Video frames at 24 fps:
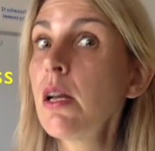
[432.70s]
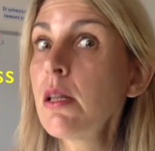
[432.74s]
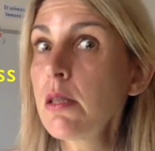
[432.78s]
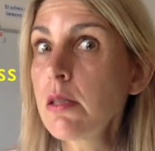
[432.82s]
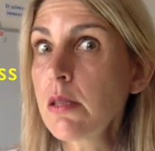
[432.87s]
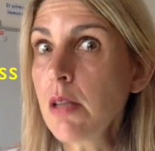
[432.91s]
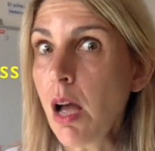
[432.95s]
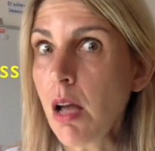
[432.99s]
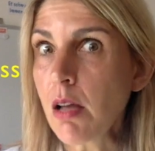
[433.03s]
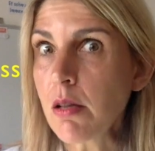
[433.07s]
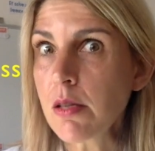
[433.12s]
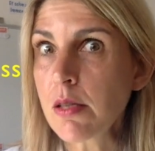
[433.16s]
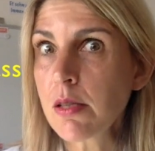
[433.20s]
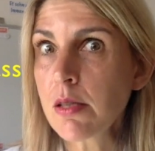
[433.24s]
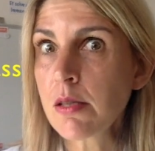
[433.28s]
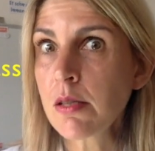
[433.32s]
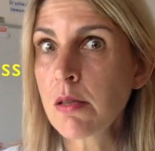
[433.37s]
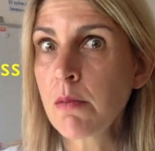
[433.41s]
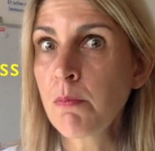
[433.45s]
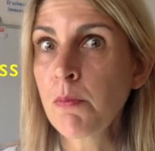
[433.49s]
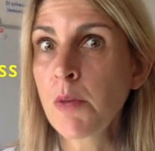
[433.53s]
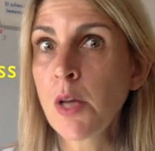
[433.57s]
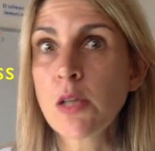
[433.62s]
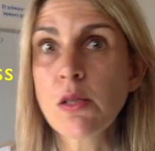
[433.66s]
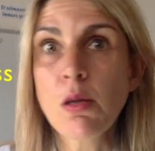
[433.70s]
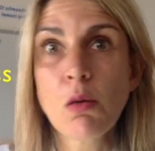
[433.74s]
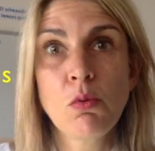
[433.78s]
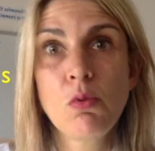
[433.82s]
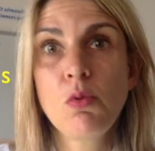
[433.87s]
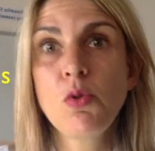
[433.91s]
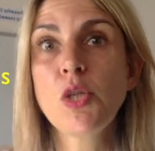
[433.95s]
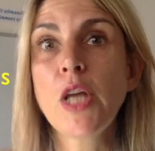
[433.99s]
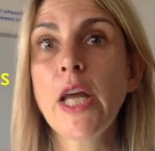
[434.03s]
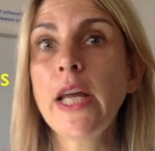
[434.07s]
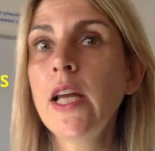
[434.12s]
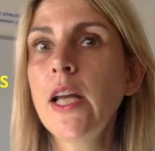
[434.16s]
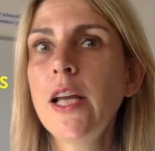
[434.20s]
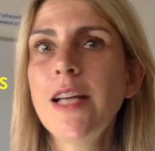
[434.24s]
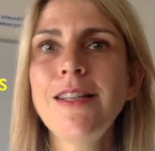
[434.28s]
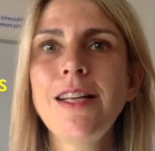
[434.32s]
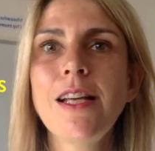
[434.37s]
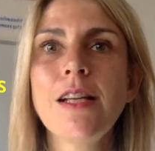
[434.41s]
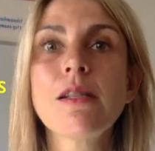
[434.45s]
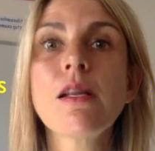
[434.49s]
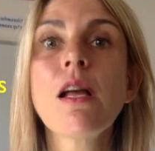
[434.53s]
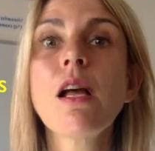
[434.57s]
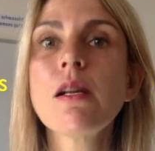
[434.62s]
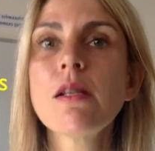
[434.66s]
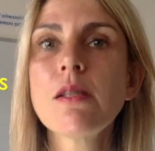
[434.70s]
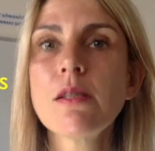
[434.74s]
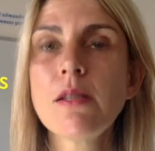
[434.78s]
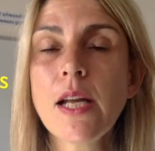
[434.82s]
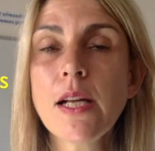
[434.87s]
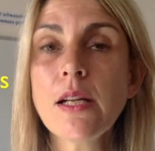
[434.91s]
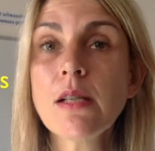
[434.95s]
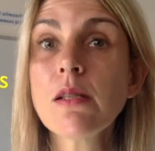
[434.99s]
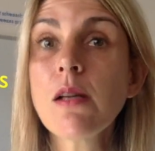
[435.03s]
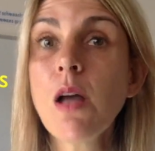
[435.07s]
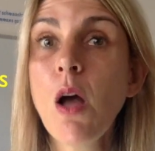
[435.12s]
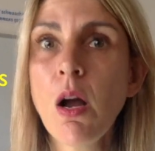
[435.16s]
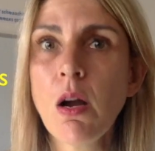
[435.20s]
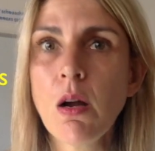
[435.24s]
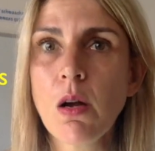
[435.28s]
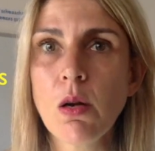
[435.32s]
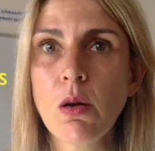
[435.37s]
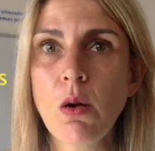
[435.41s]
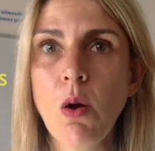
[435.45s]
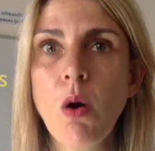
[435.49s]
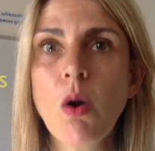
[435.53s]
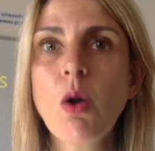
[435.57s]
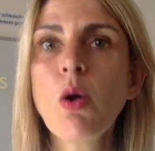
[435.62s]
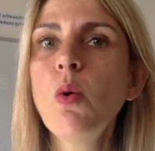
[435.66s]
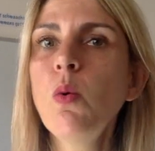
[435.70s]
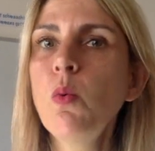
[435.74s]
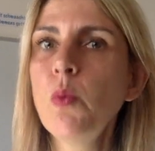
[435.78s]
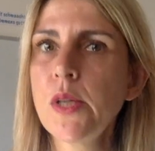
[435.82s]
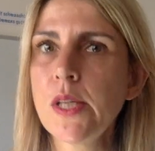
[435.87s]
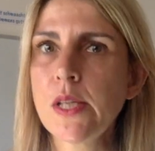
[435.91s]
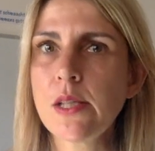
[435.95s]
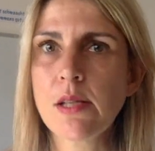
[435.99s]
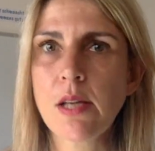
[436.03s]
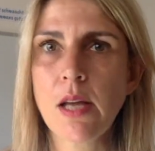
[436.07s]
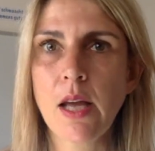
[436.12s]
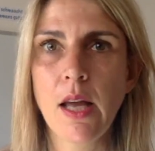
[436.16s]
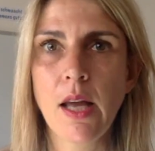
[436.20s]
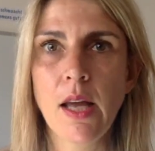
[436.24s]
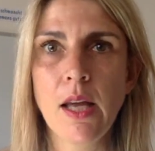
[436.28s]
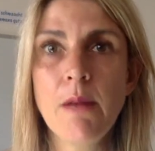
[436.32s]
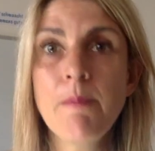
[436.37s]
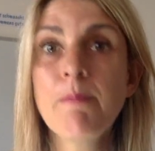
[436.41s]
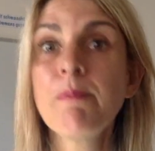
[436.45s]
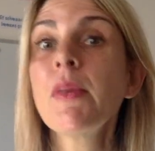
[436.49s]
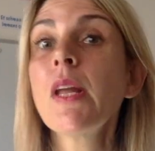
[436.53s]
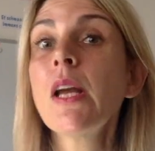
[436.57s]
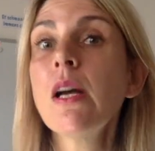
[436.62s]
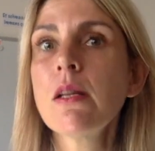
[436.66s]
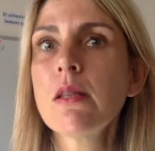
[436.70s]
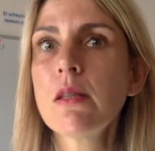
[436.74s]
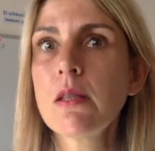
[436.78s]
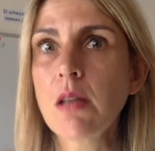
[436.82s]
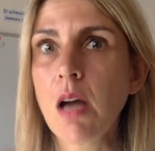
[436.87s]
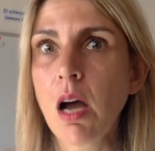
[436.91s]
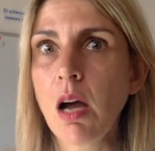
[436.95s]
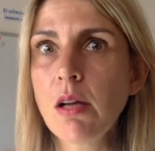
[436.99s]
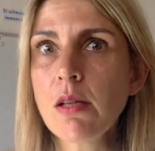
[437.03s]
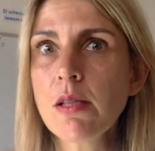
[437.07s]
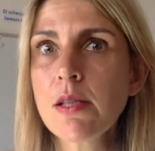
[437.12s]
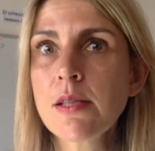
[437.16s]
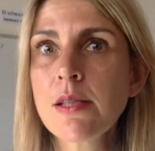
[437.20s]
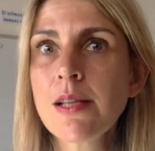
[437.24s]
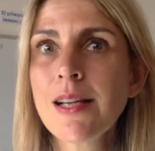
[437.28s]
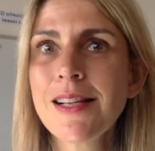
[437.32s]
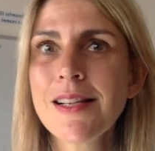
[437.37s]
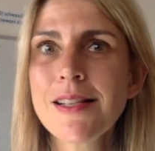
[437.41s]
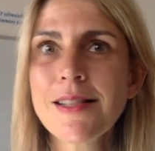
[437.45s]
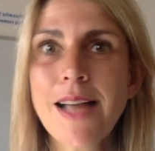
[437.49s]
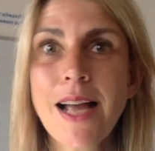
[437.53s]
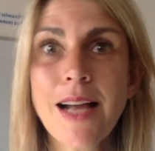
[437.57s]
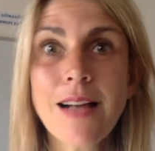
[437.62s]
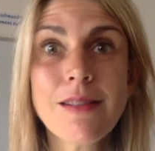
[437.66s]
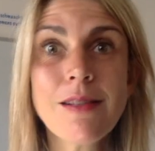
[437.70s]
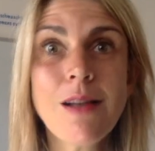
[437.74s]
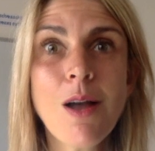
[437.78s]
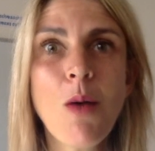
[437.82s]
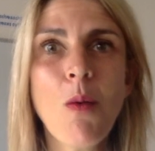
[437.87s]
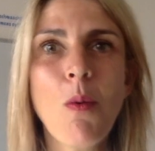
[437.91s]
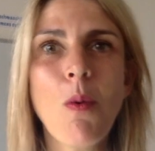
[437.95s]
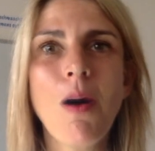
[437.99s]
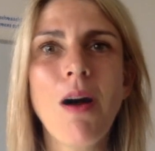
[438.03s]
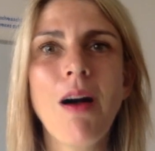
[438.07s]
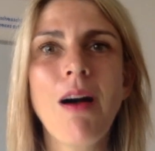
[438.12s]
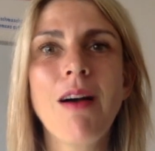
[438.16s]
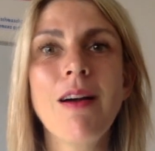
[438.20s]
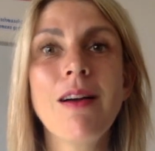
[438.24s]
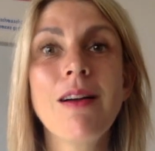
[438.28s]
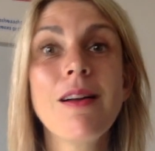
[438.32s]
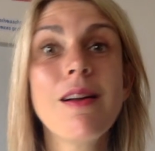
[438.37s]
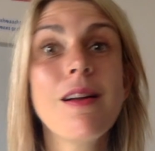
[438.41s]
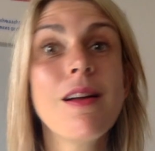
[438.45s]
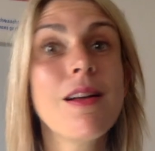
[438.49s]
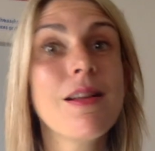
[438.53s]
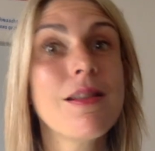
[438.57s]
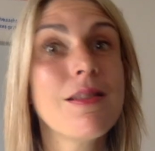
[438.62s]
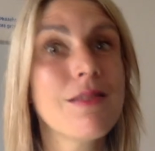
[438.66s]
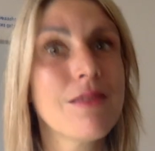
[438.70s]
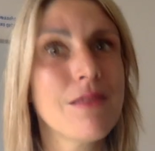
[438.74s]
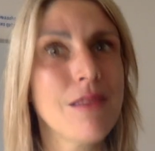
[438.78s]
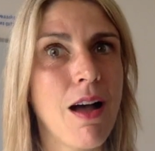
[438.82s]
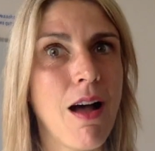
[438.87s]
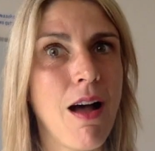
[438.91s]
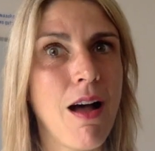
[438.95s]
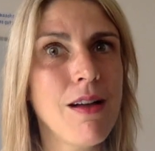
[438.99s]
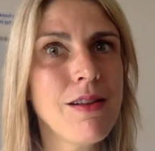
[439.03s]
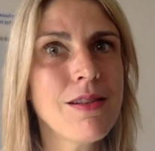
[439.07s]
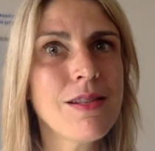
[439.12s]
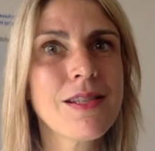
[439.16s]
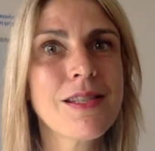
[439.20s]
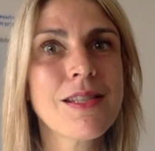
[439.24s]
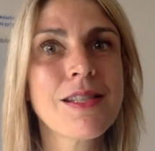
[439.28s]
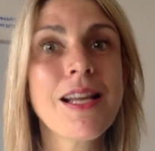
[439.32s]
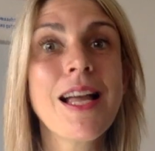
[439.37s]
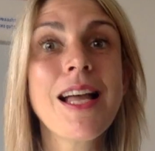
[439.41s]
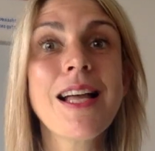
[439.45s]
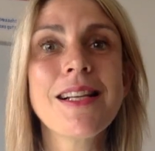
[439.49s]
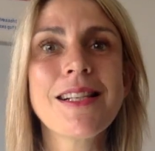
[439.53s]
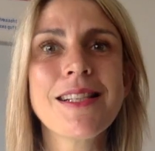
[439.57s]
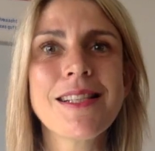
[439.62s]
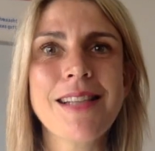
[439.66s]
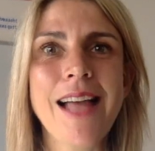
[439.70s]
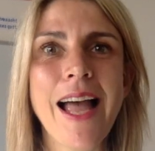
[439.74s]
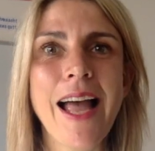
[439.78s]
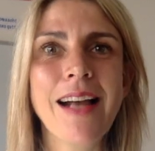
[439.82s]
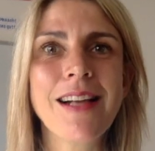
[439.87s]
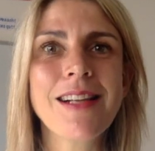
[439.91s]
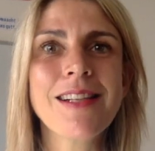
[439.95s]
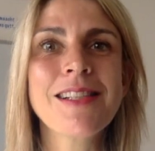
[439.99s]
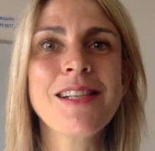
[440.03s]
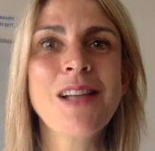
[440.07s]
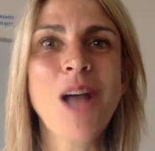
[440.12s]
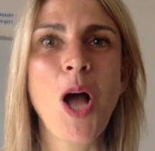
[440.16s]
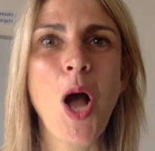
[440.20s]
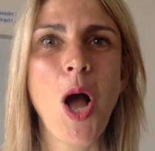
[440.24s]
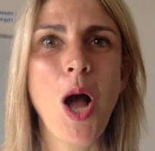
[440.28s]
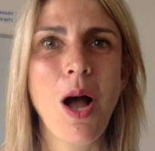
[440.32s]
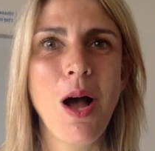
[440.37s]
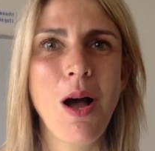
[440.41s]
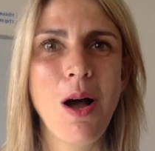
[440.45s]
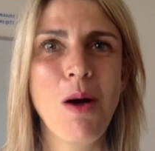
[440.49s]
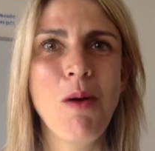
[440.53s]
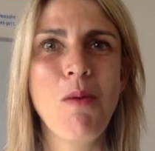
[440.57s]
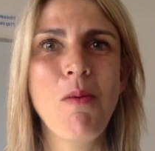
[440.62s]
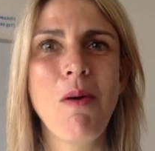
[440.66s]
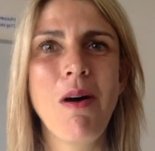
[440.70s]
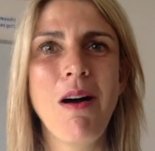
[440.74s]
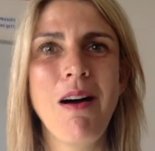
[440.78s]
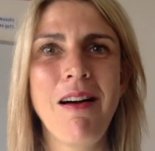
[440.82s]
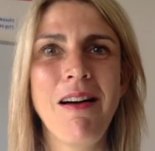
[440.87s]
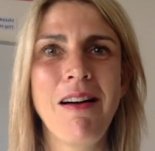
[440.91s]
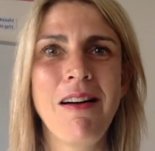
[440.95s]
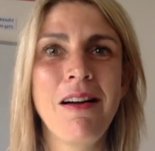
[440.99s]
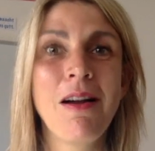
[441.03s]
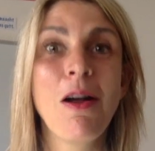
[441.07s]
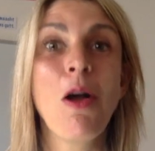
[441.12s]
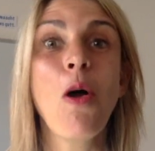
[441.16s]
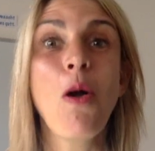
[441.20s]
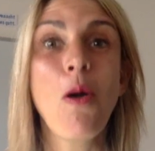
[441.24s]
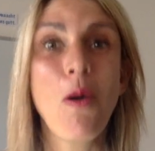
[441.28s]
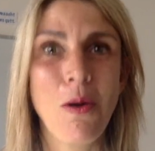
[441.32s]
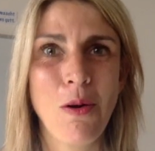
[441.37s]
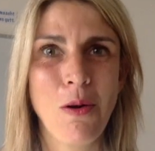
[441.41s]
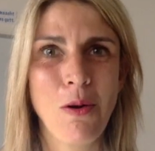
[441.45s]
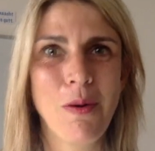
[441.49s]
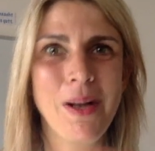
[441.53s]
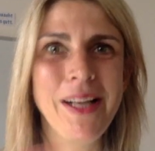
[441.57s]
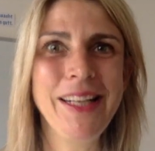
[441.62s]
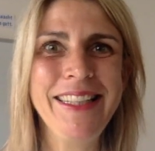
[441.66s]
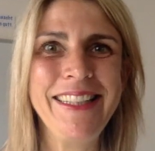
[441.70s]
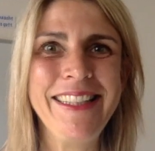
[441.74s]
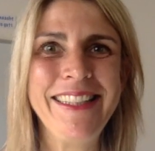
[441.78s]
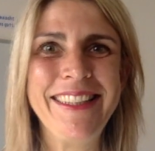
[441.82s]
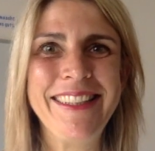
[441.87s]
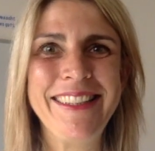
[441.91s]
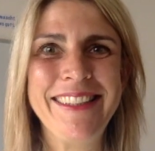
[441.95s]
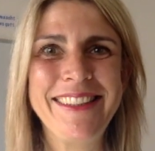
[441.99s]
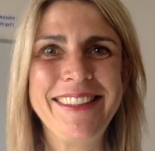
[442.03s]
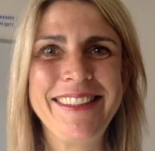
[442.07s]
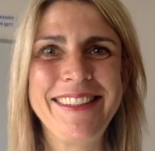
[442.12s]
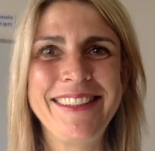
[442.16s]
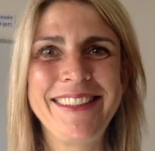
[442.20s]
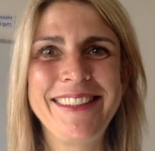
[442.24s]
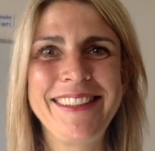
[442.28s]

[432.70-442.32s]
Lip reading: Das. So to say it is 6 o'clock, we say das 6 Uhr. Das 6 Uhr. Great.